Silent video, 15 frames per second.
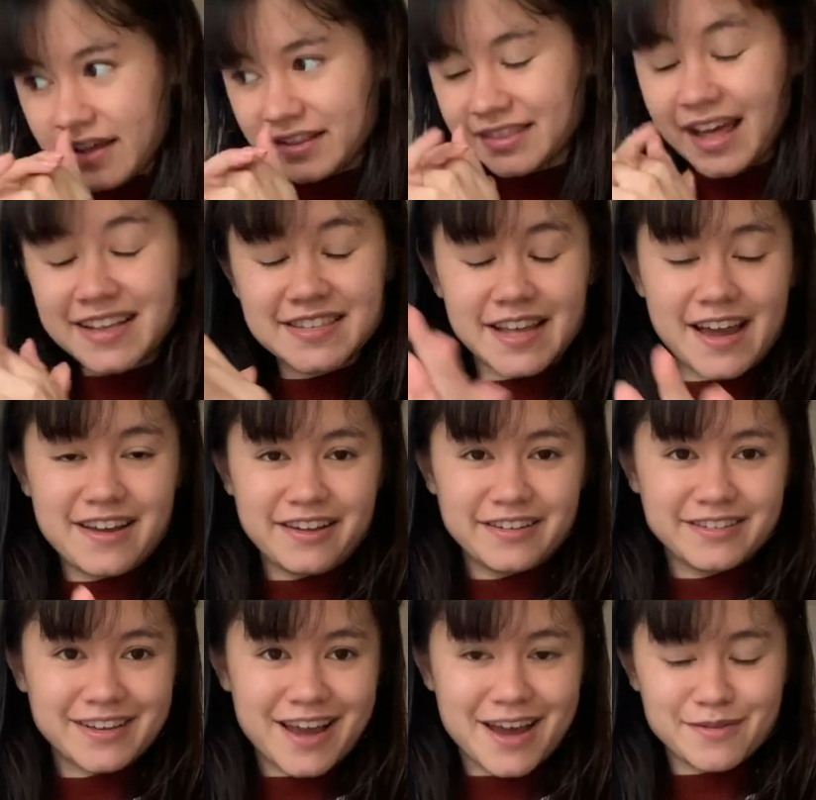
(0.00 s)
Last night
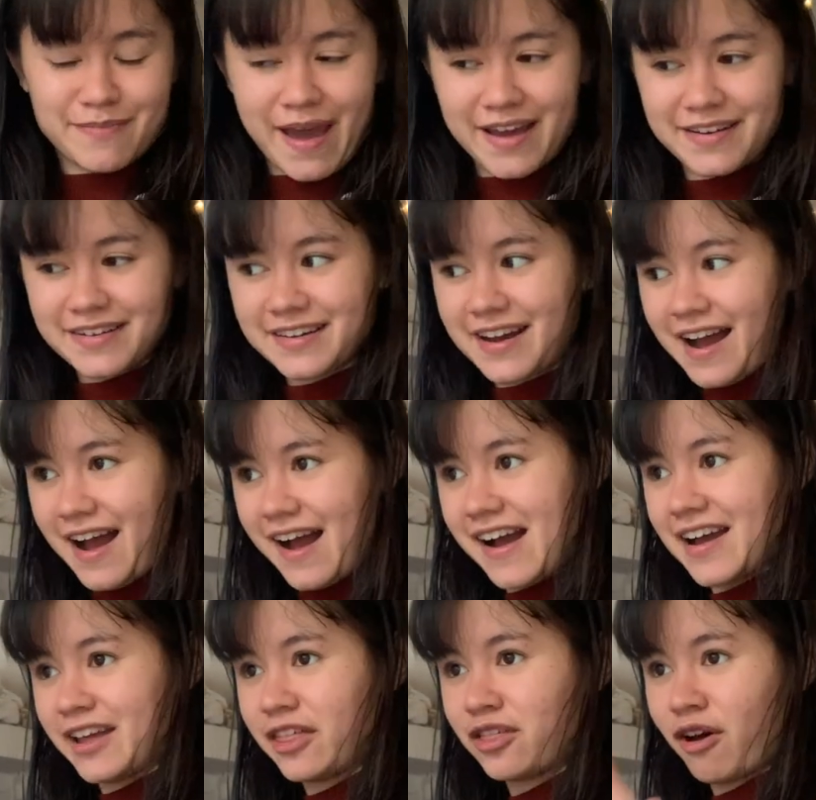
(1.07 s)
in bed,
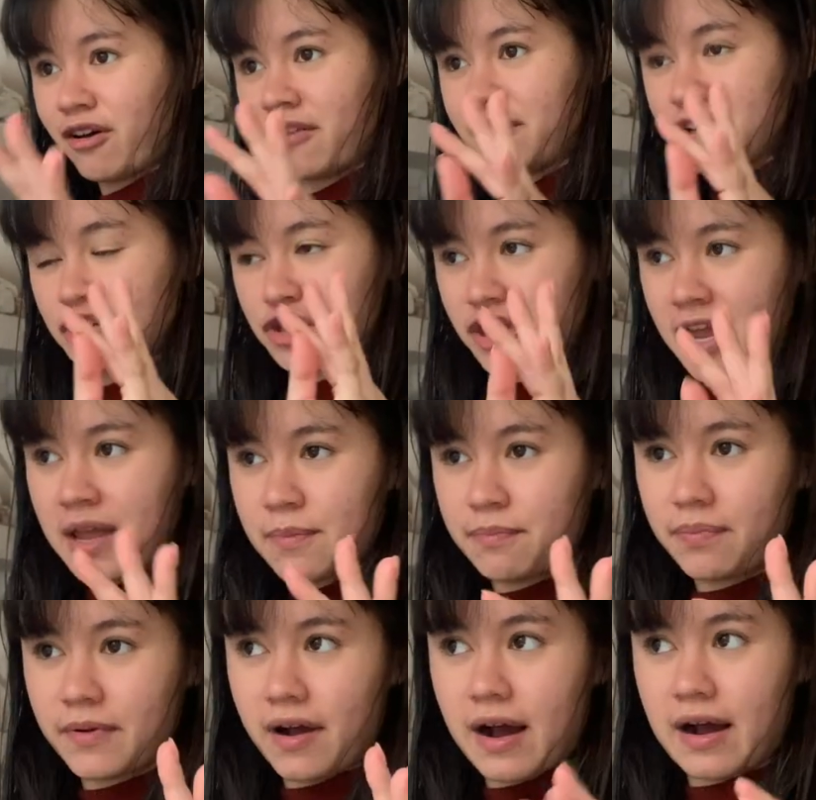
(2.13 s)
I thought of the shape
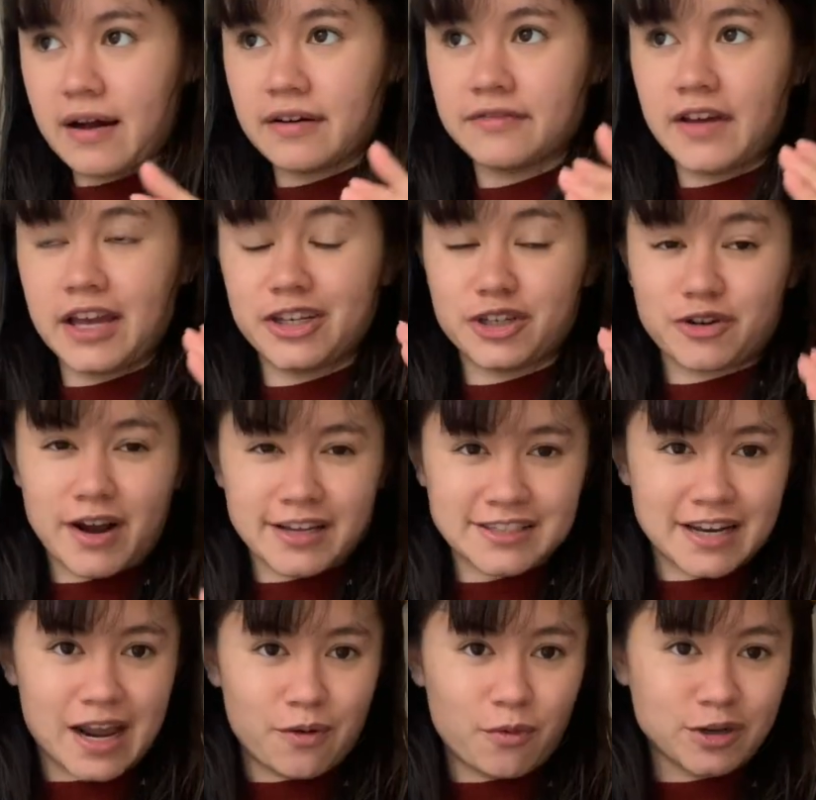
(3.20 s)
of a dress
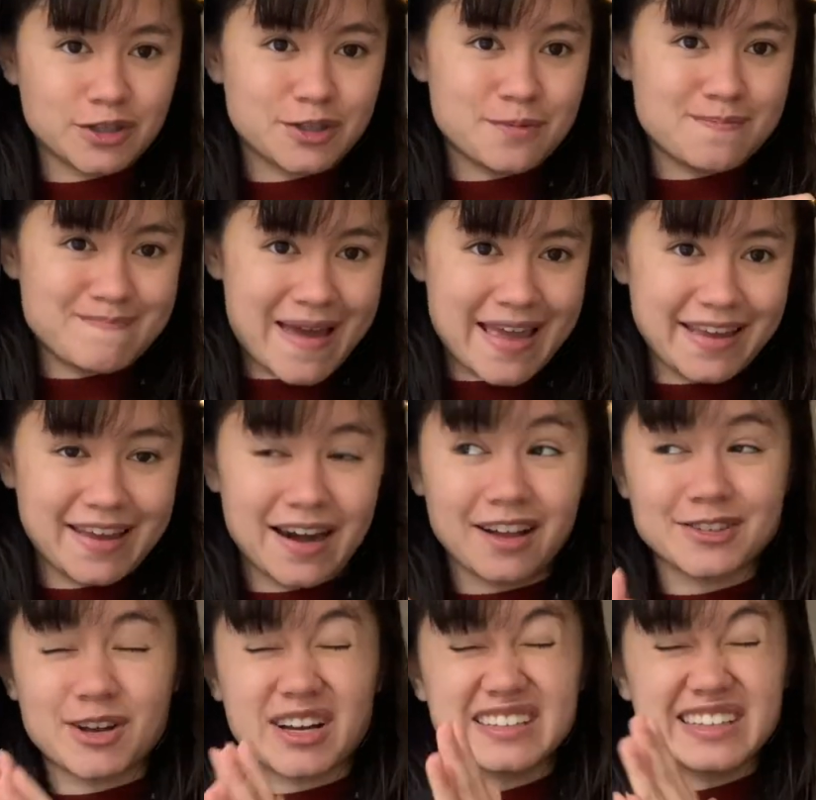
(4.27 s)
that I want to make, and I'll
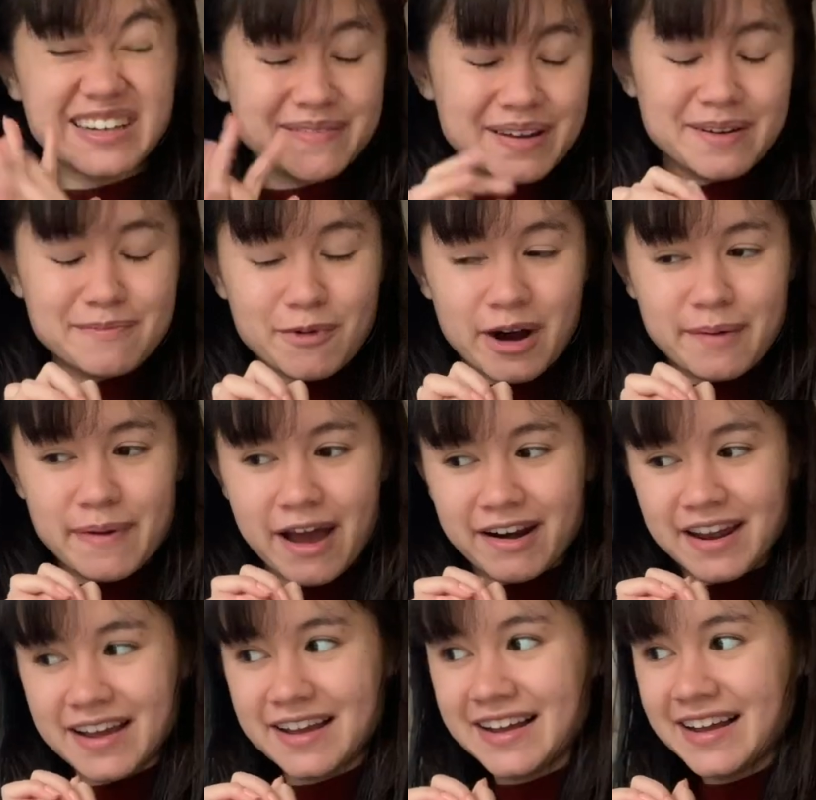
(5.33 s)
talk a little bit more about
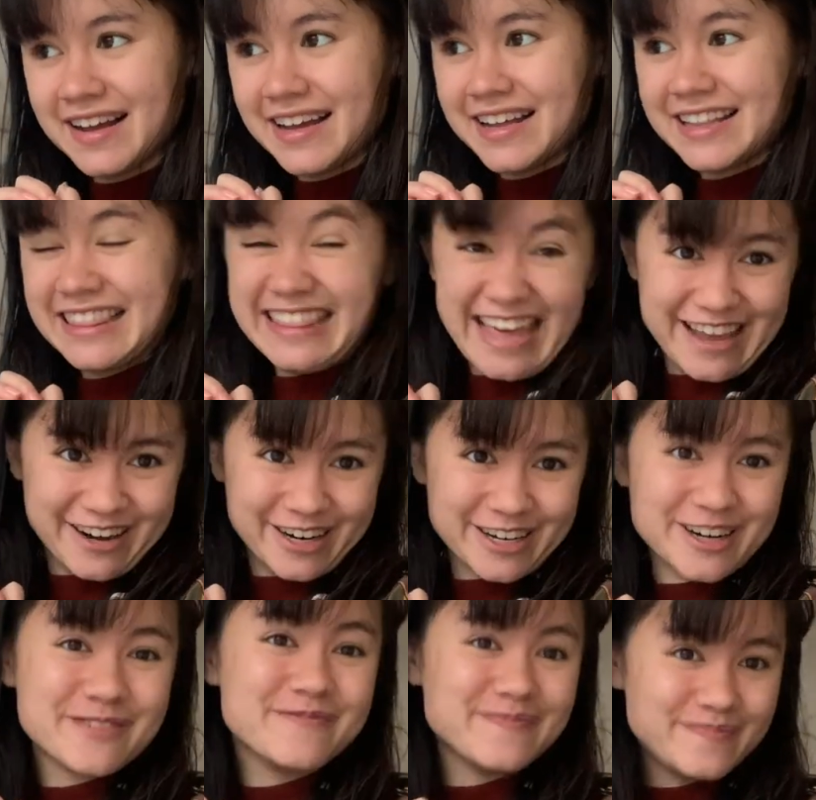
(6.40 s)
it
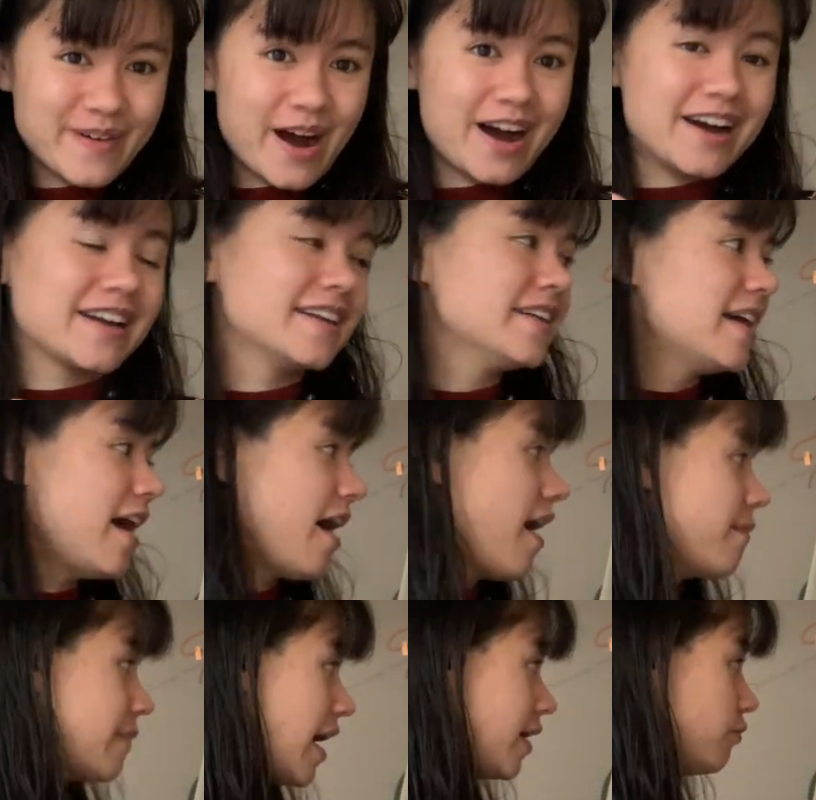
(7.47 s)
later, but
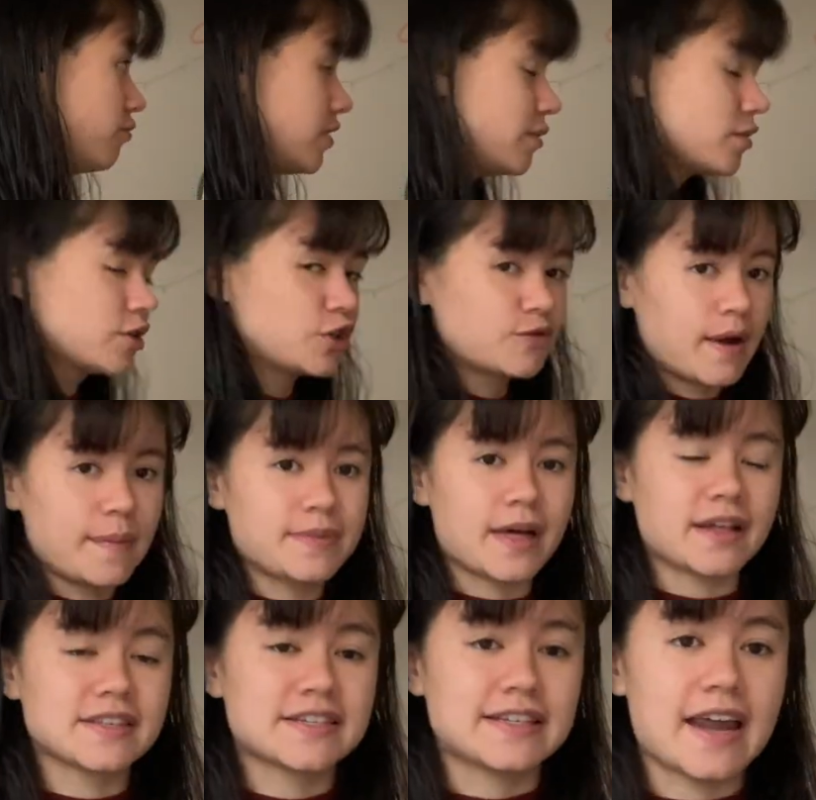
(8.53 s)
I really want to drape
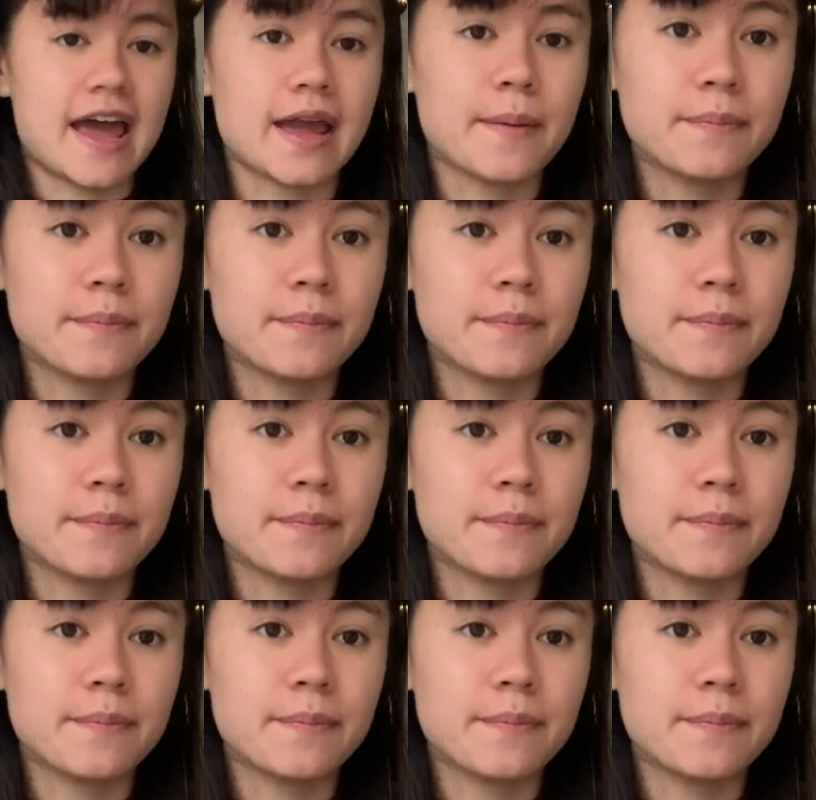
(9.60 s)
that today.